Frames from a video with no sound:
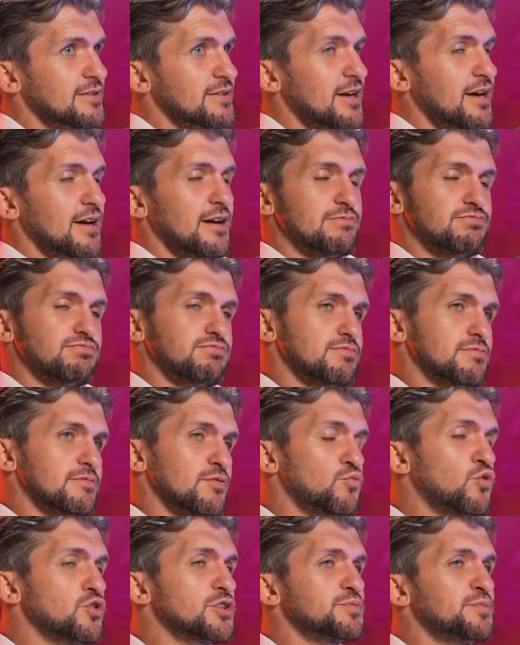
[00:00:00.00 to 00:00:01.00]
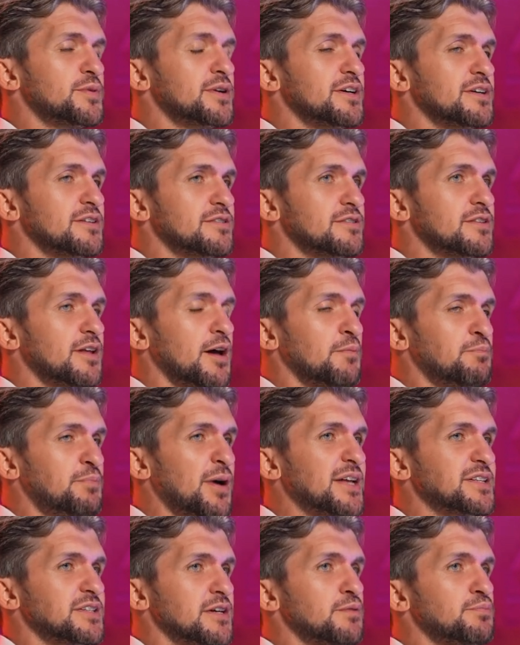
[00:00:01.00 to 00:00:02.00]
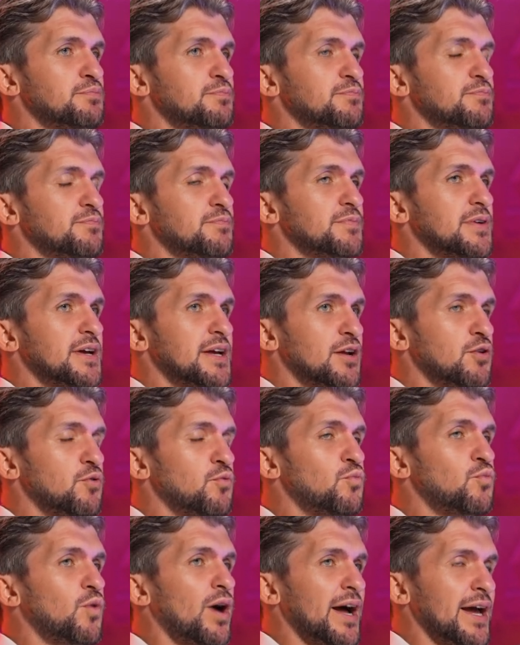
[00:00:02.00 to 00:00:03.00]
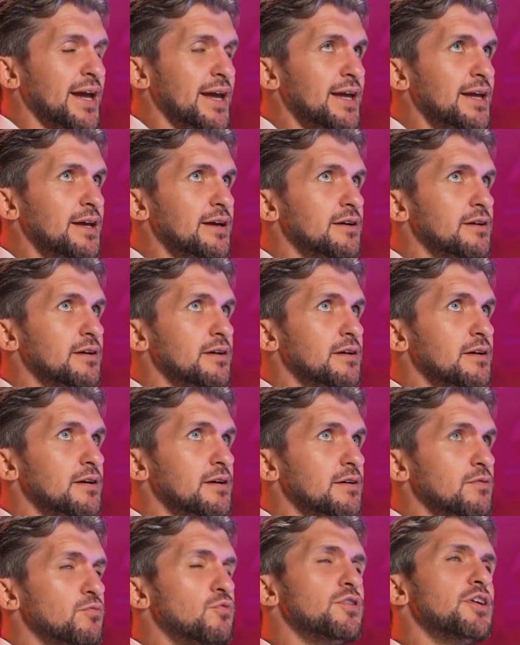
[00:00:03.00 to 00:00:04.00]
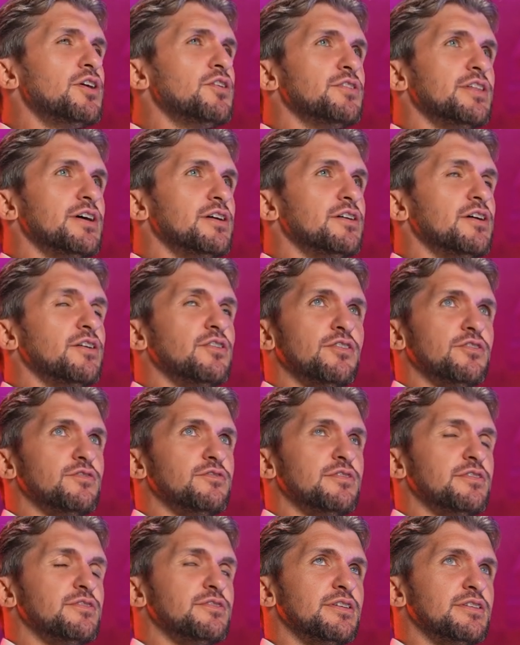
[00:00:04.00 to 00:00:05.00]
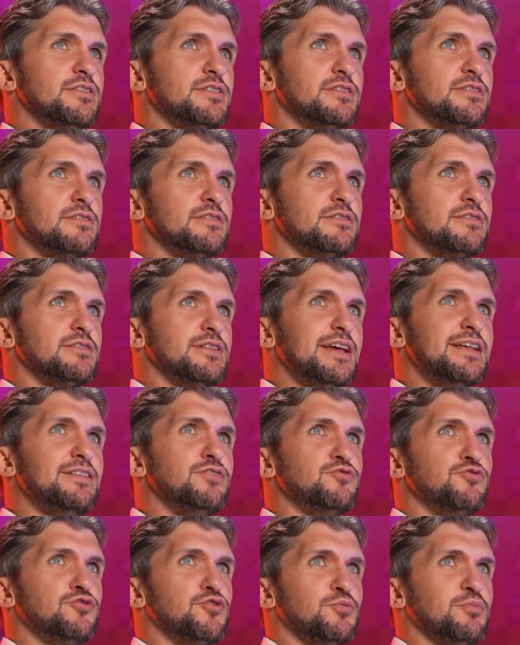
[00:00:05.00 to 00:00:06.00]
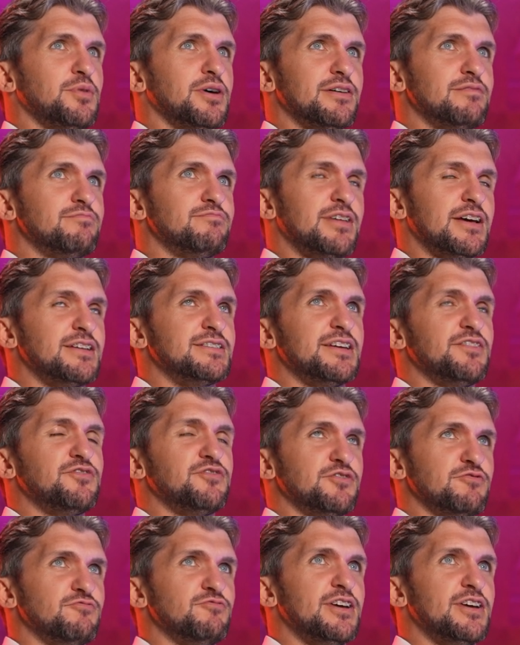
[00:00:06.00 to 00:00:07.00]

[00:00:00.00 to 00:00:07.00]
The Washman are better in a way. Well, no, neither of them are different